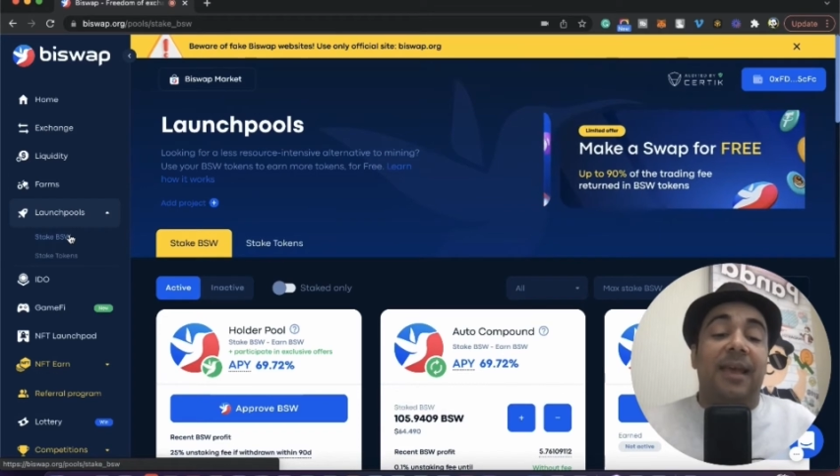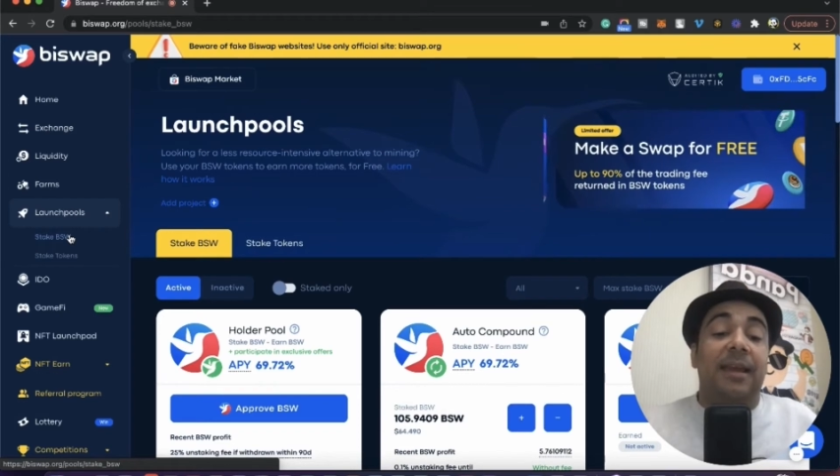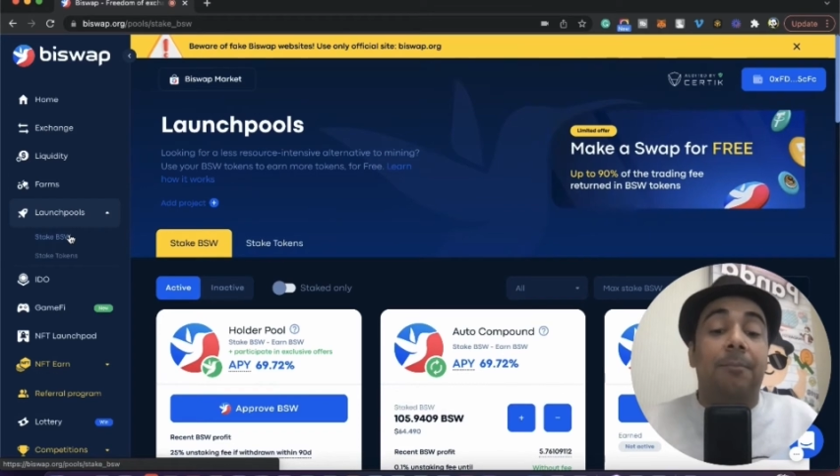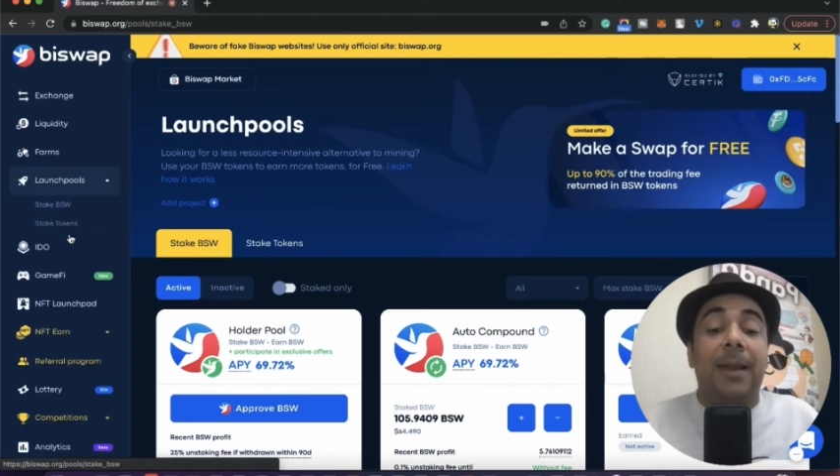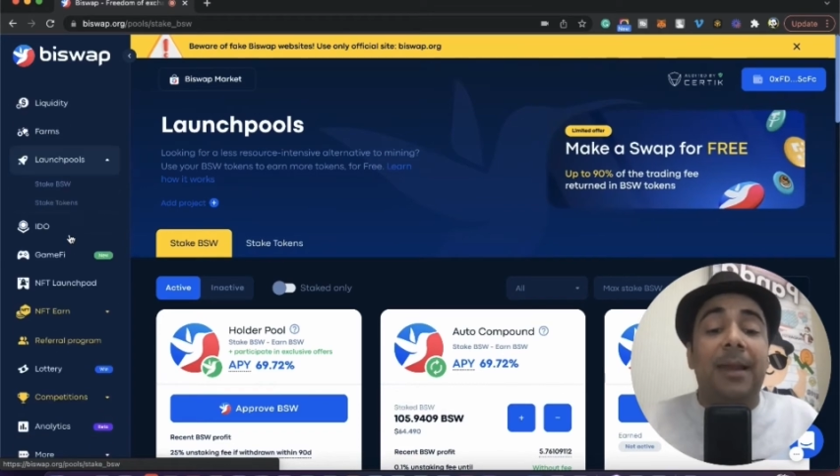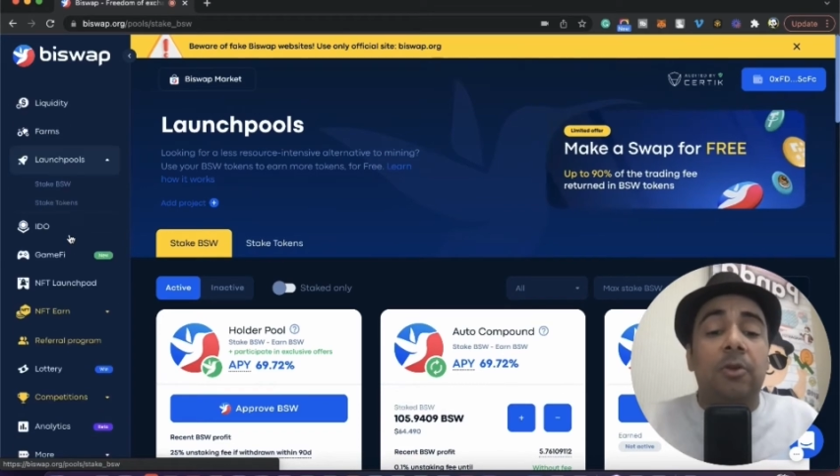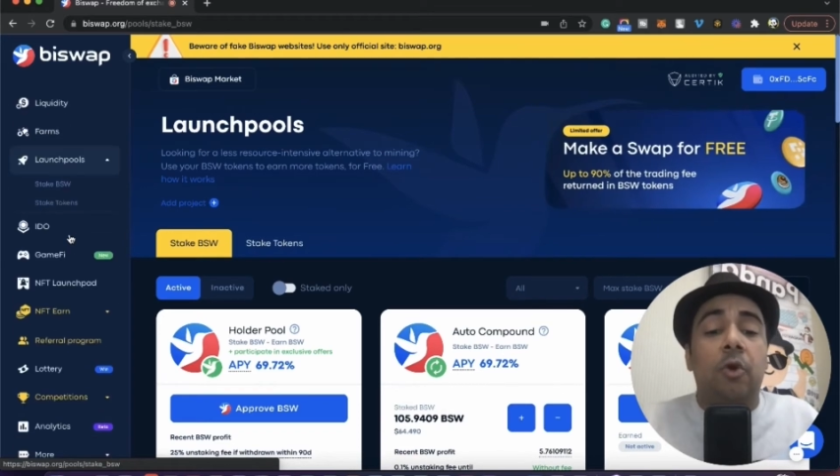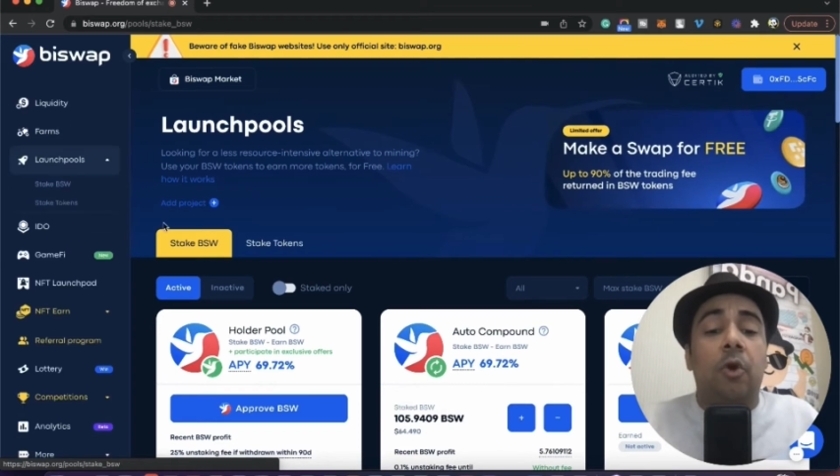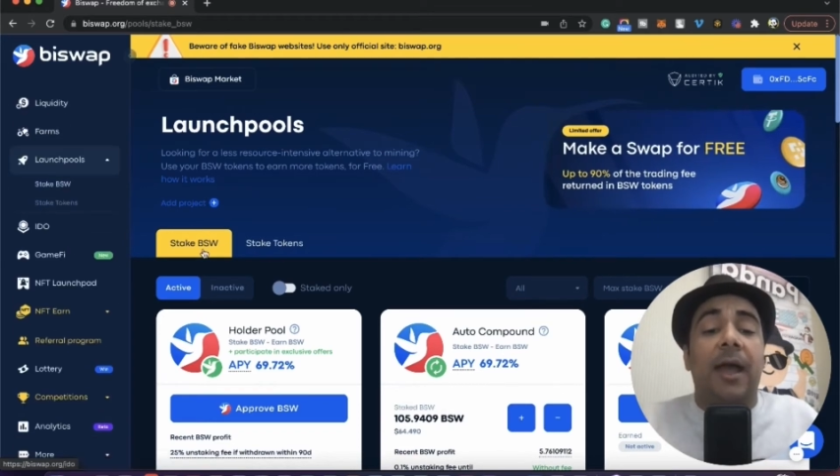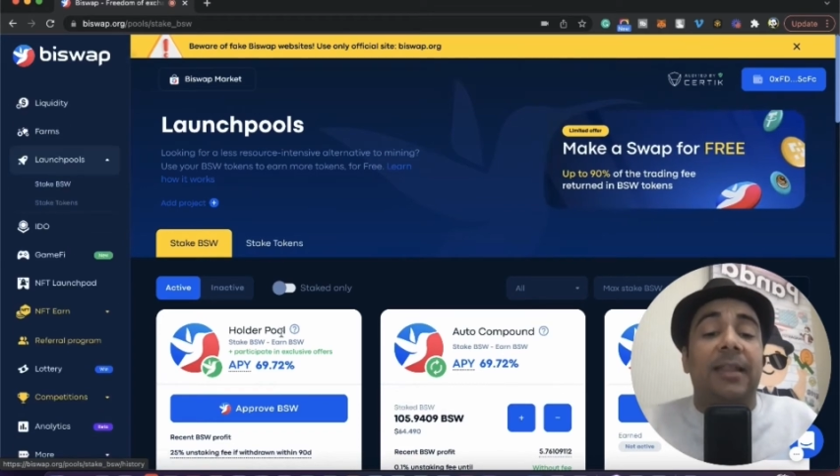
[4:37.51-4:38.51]
and I'm planning
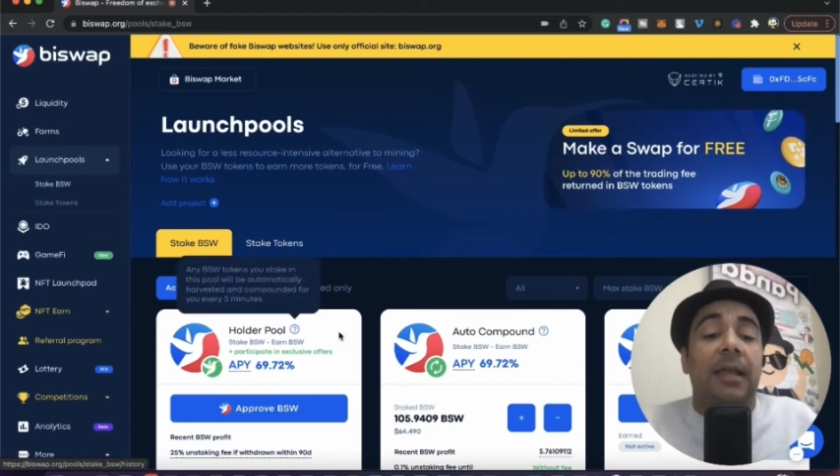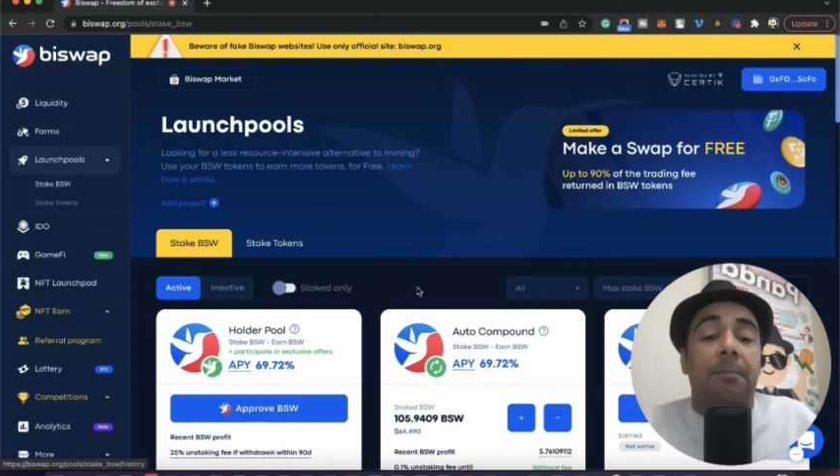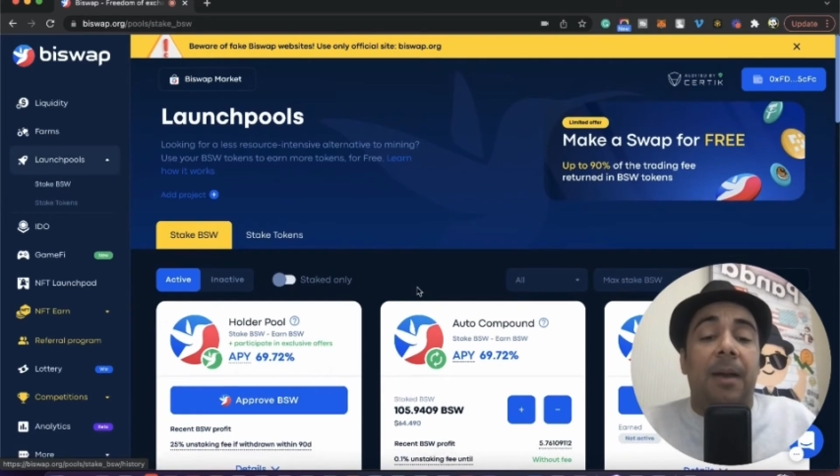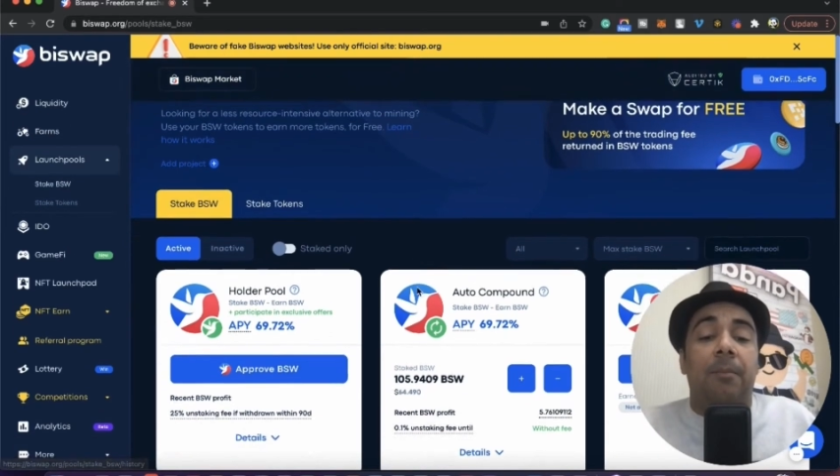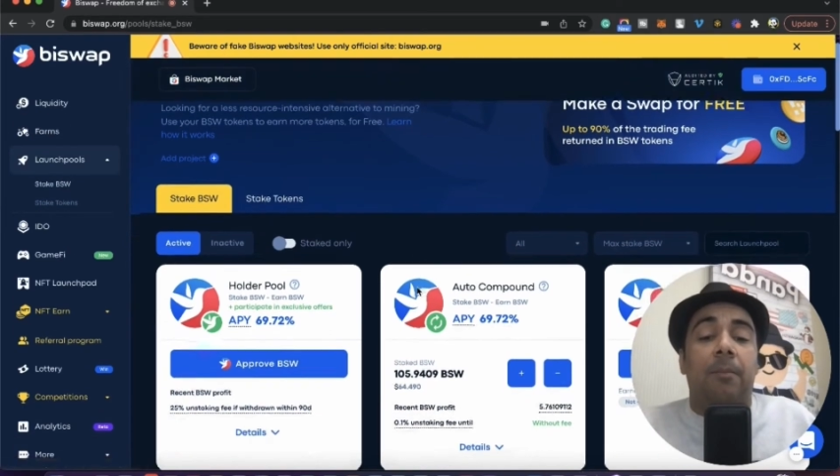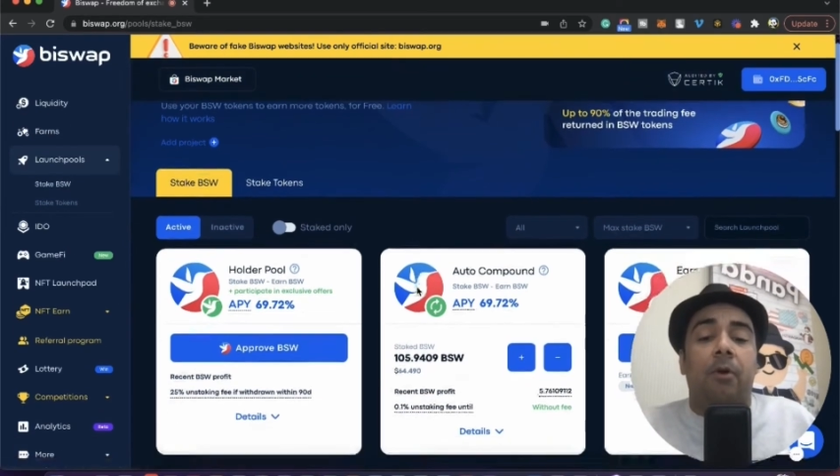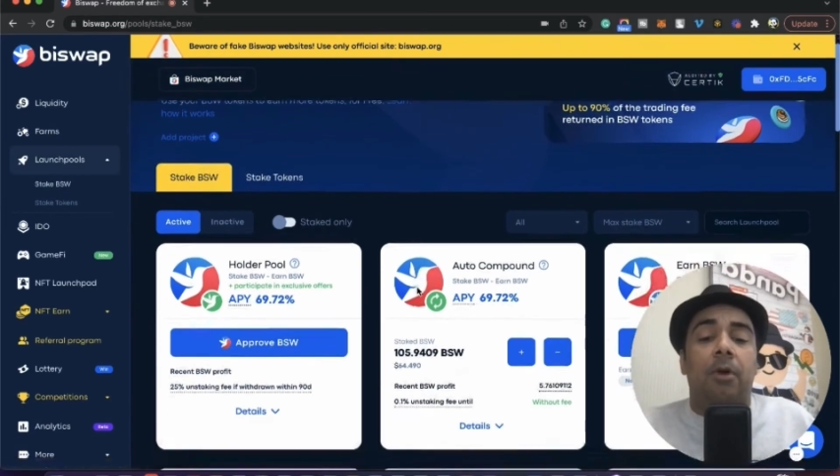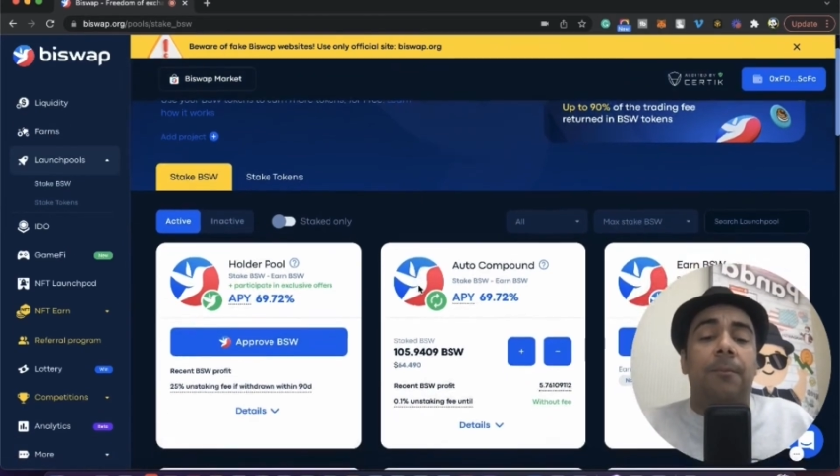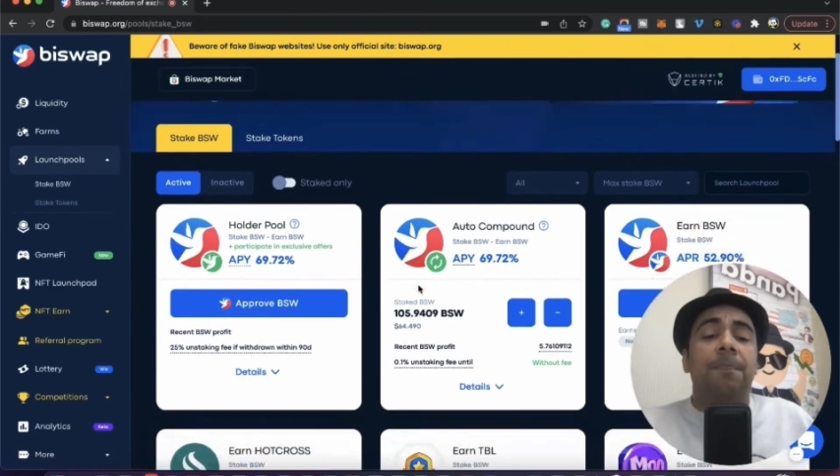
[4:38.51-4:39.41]
to go ahead and buy more.